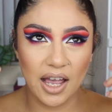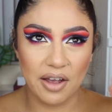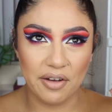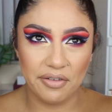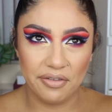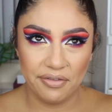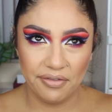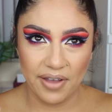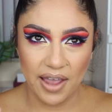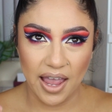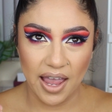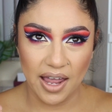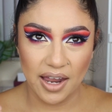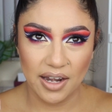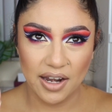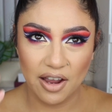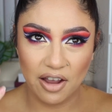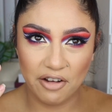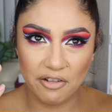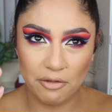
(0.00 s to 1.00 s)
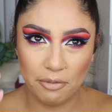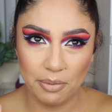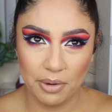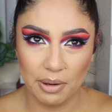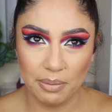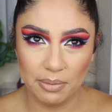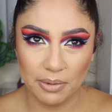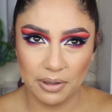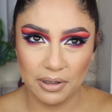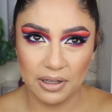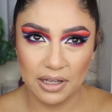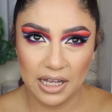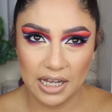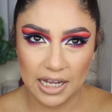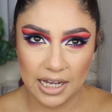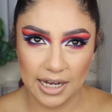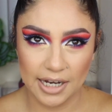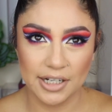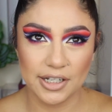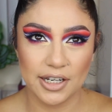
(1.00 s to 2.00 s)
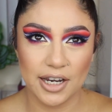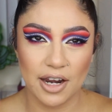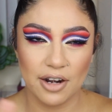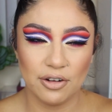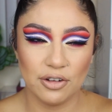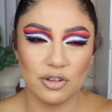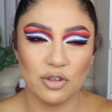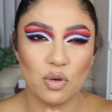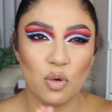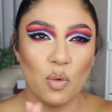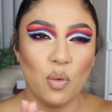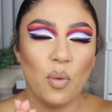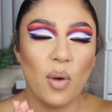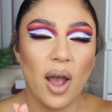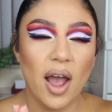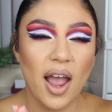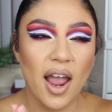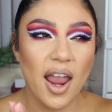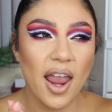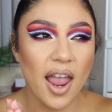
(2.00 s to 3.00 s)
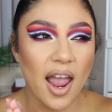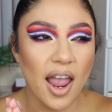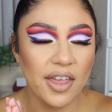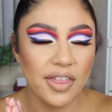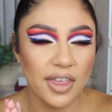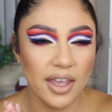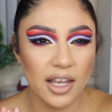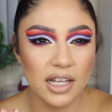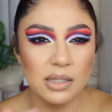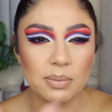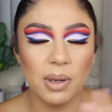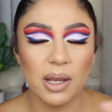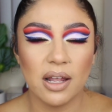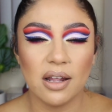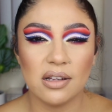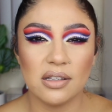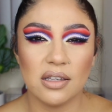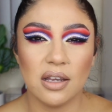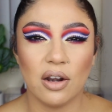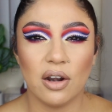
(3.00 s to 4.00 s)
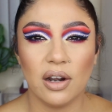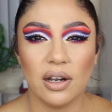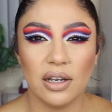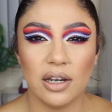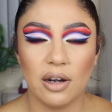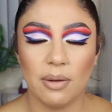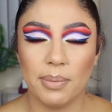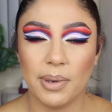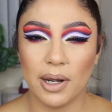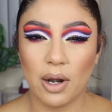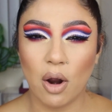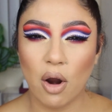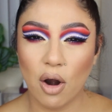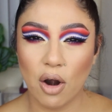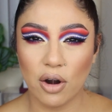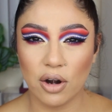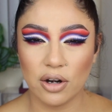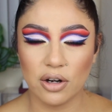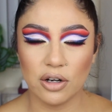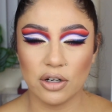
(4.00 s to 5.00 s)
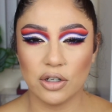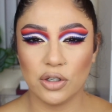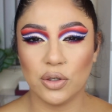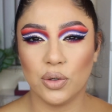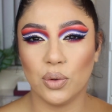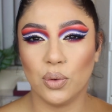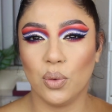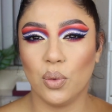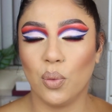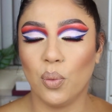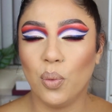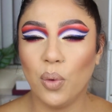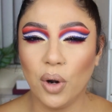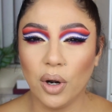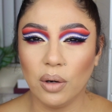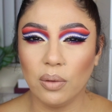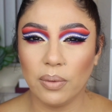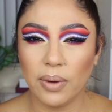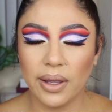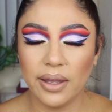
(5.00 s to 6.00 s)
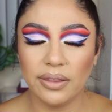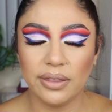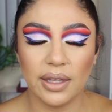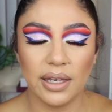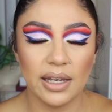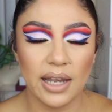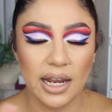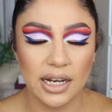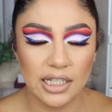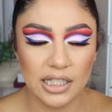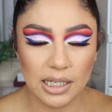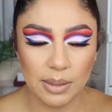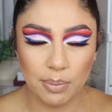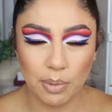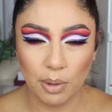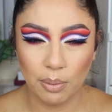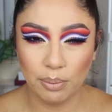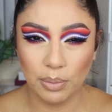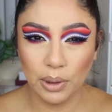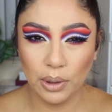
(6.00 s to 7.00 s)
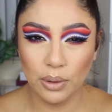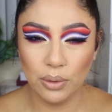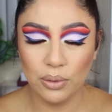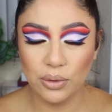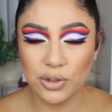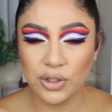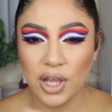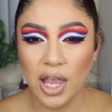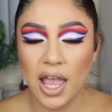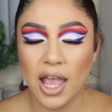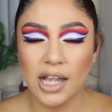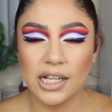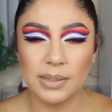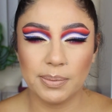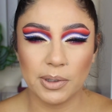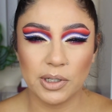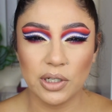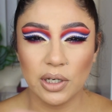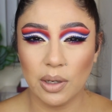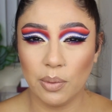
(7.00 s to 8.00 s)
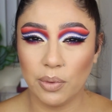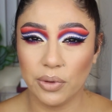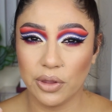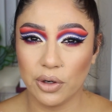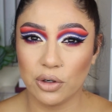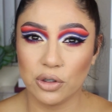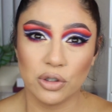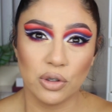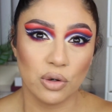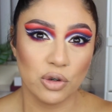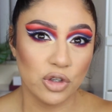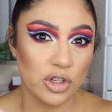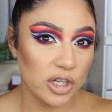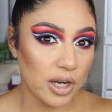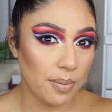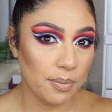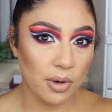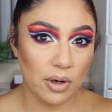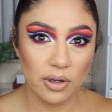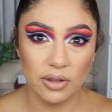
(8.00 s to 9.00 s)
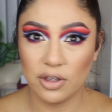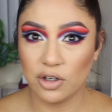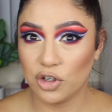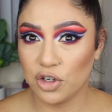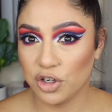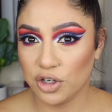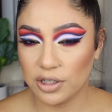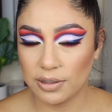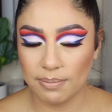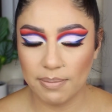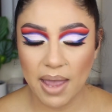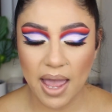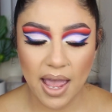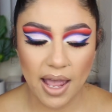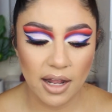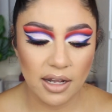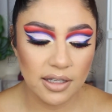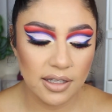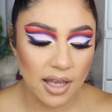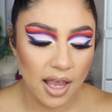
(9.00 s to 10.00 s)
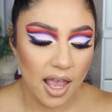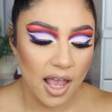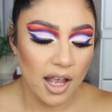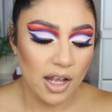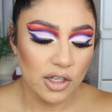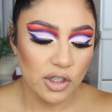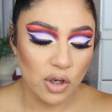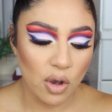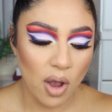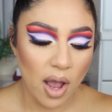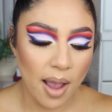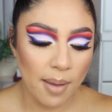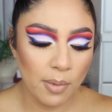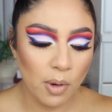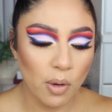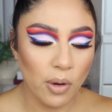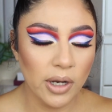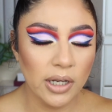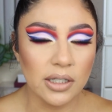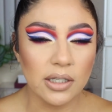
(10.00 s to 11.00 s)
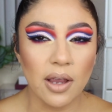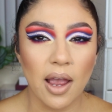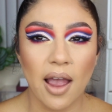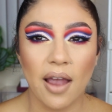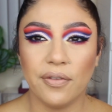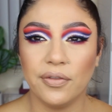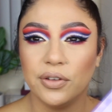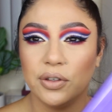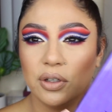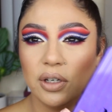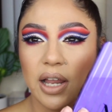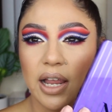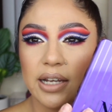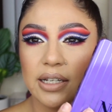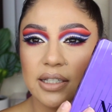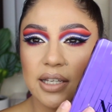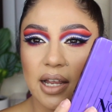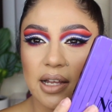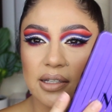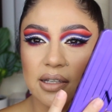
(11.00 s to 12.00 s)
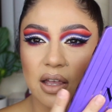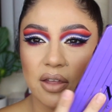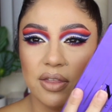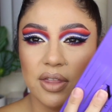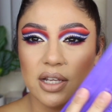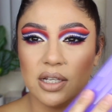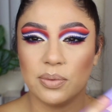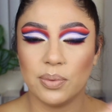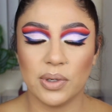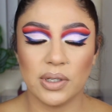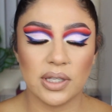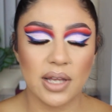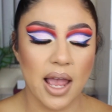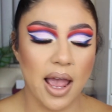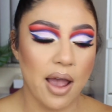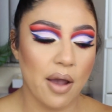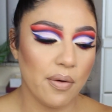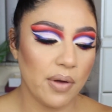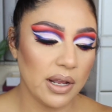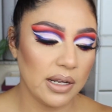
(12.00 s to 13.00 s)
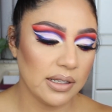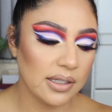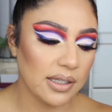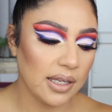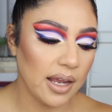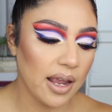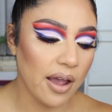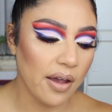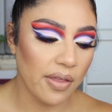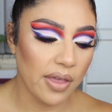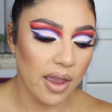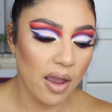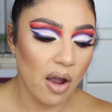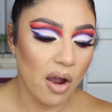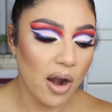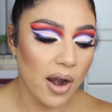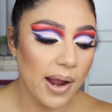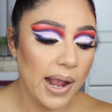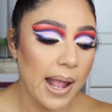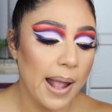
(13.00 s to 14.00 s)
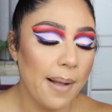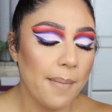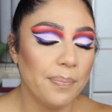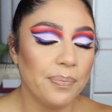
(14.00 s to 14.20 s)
a fan of purple eyeshadows. Why? I think it's because they're a little bit harder to work with in like deeper blues, especially when there's no shimmer and there's just mattes. So I'm going to have to like test this ones out and see how they are.